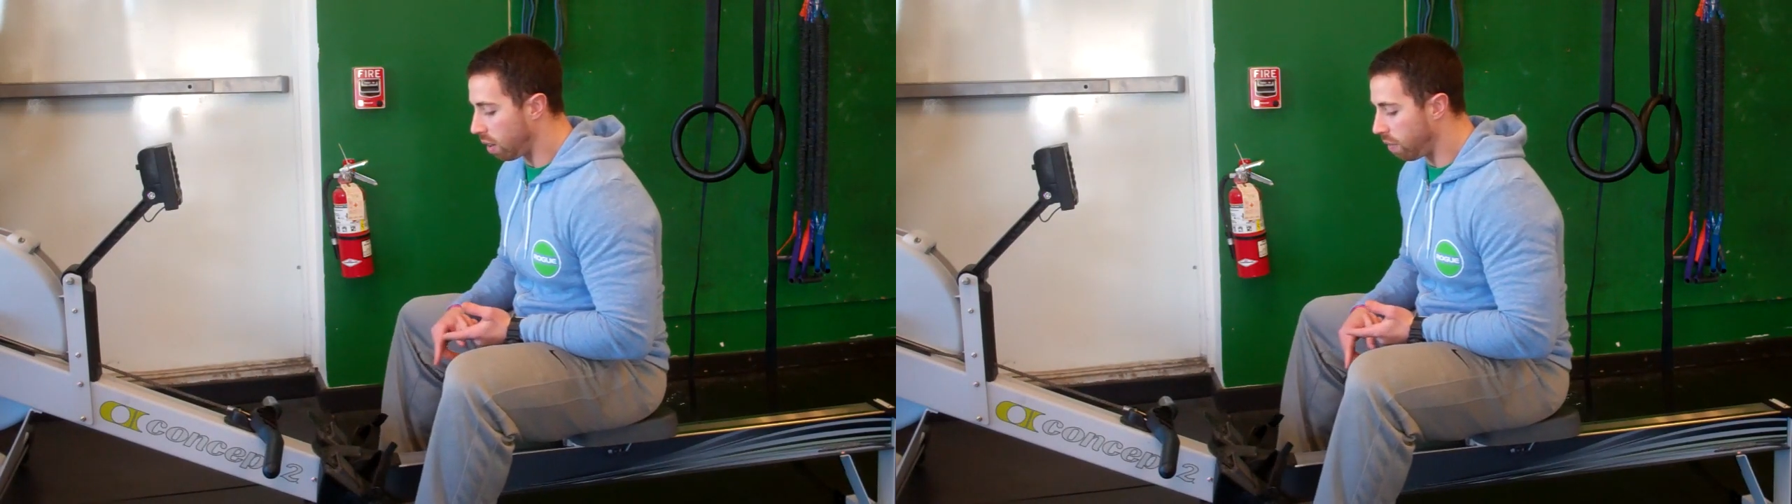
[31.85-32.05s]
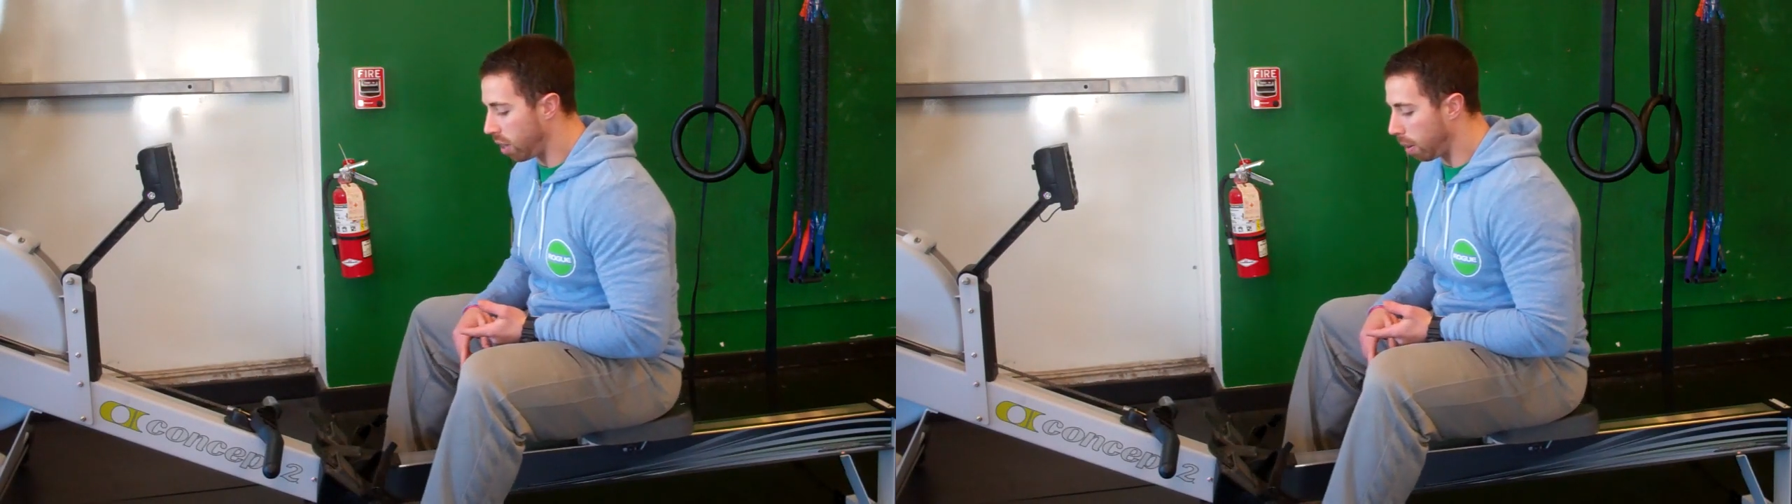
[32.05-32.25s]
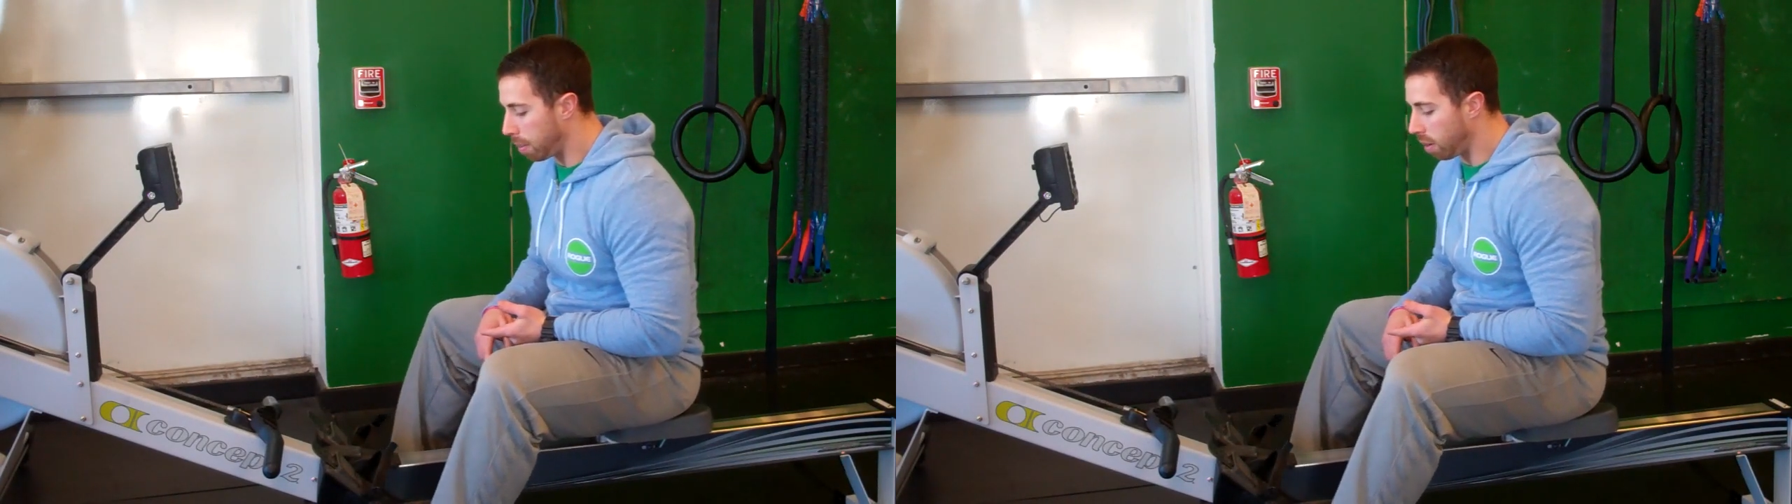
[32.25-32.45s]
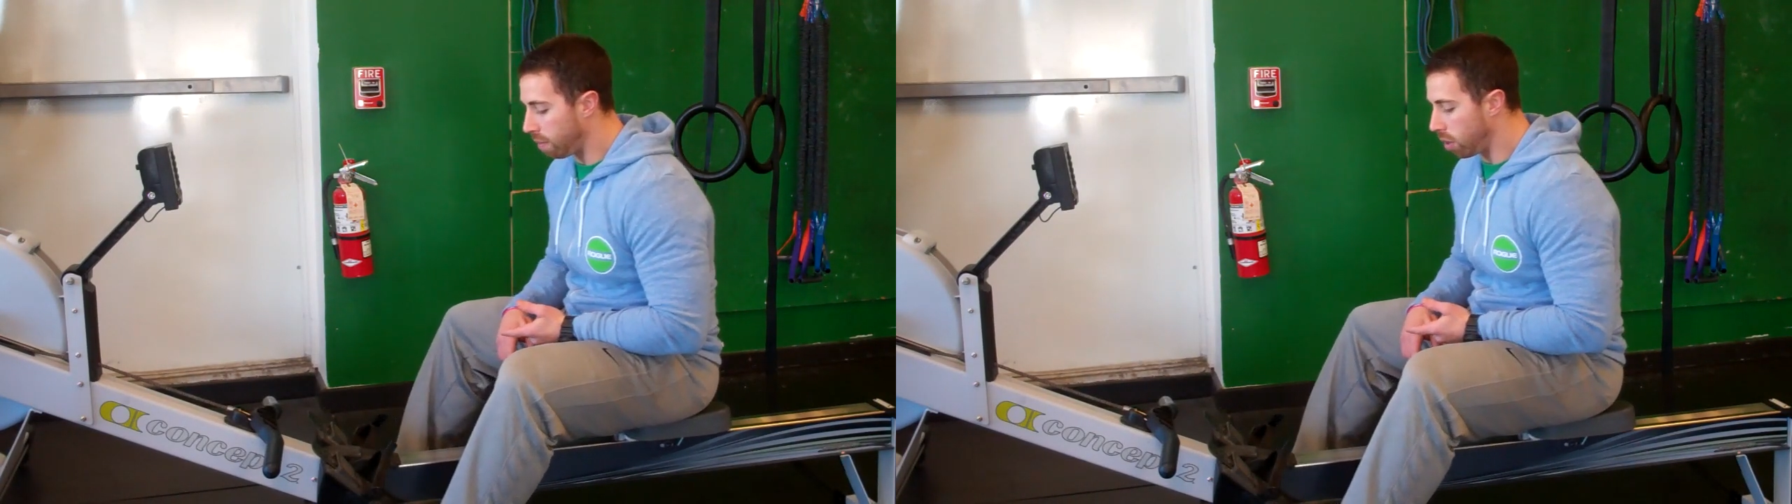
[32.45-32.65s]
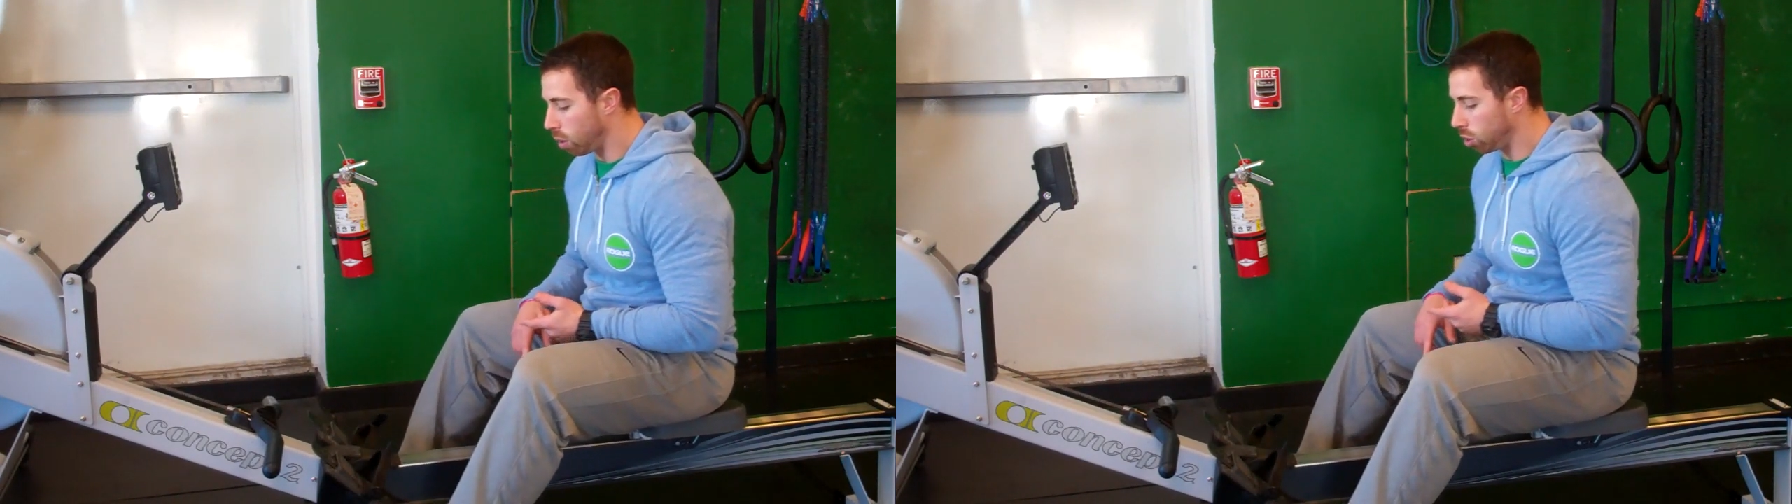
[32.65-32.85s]
feet up in the
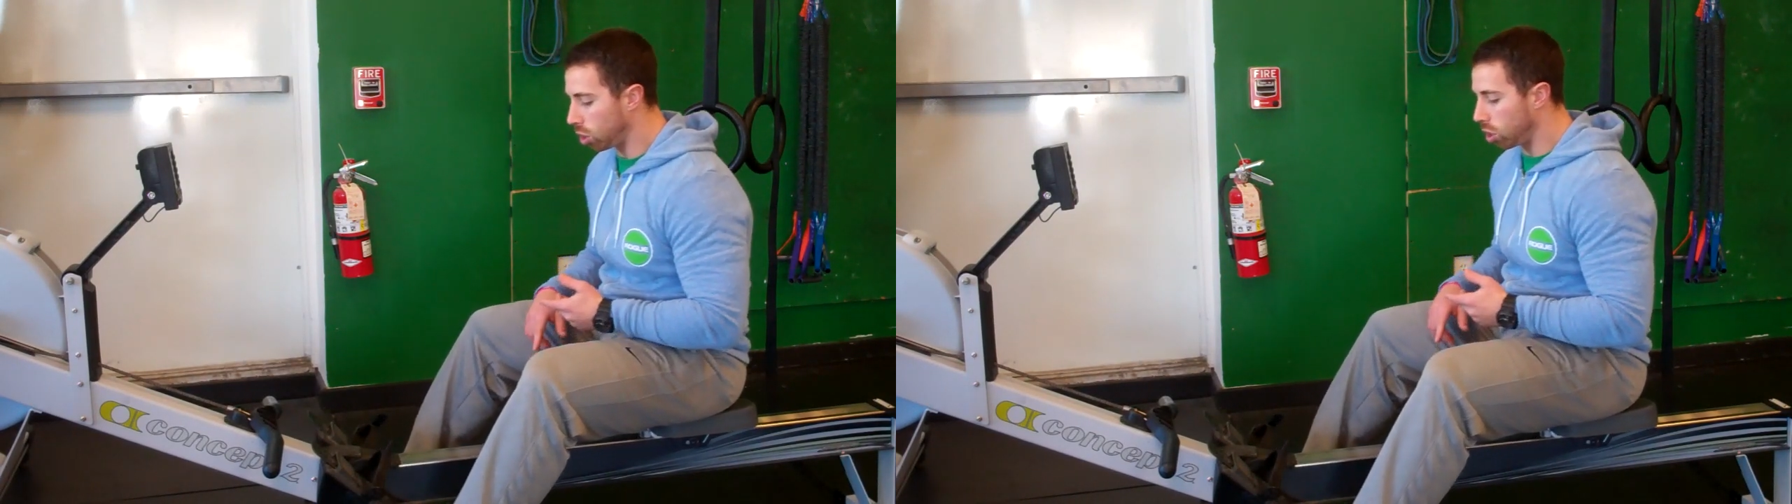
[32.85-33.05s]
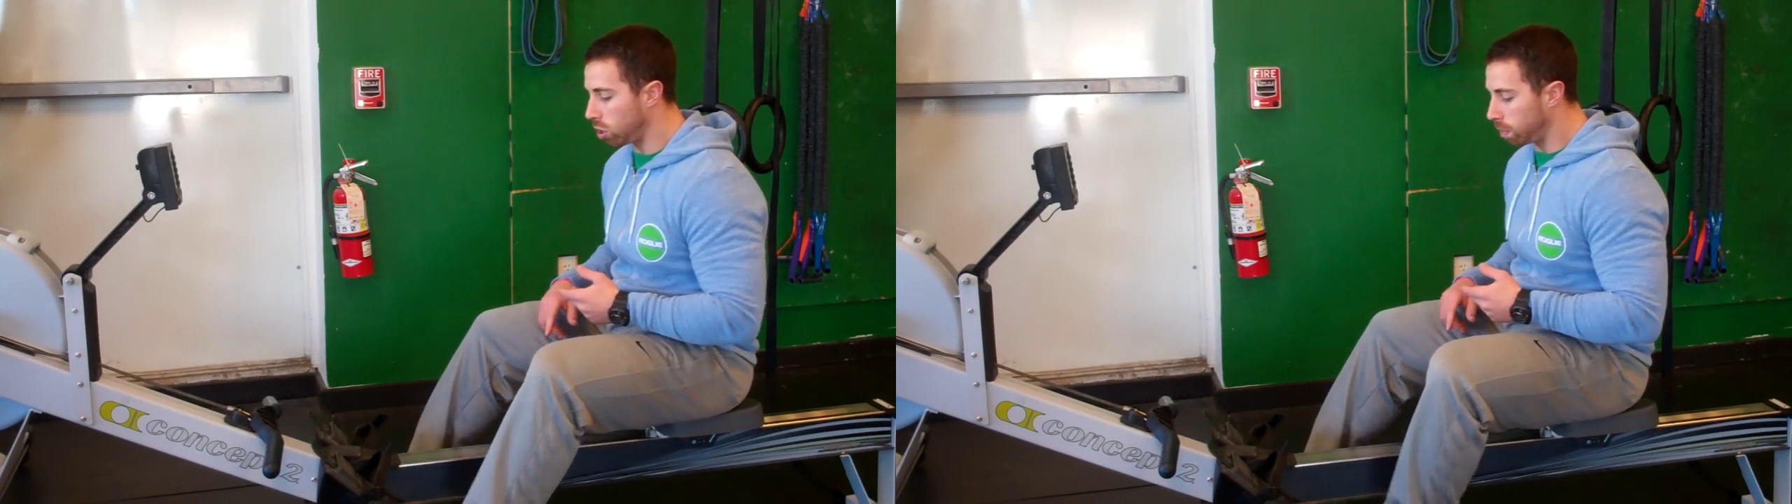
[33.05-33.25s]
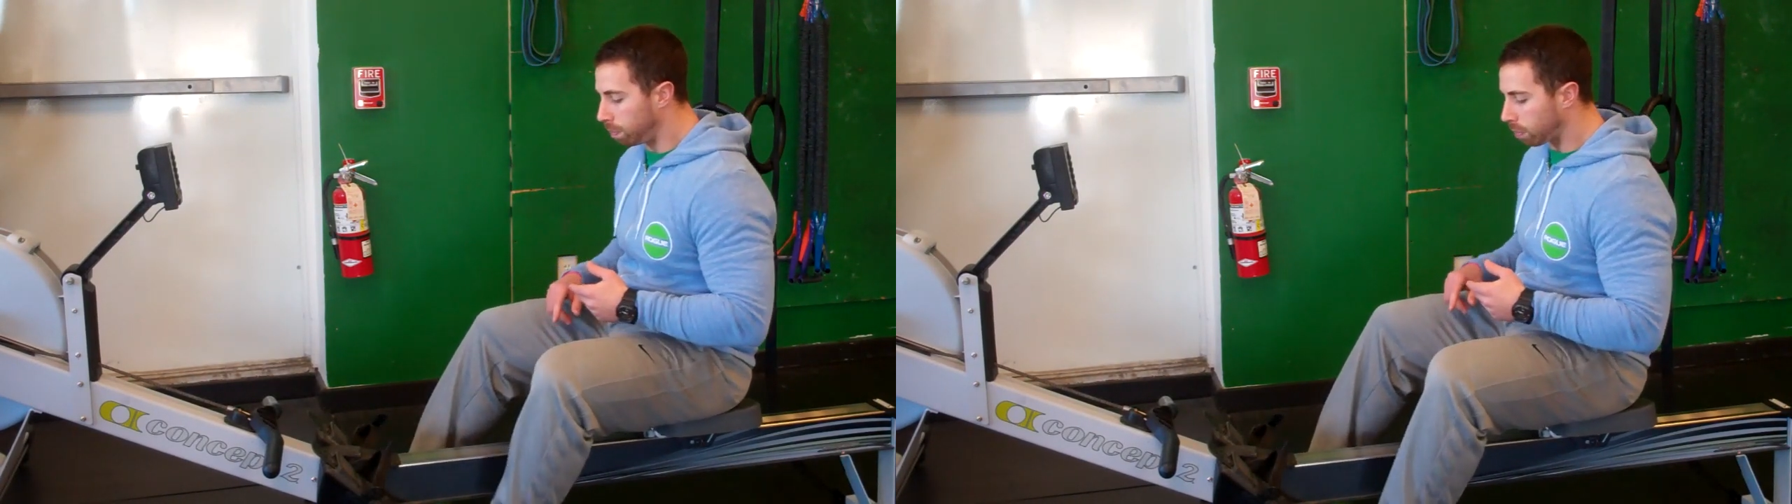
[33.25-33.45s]
foot holsters.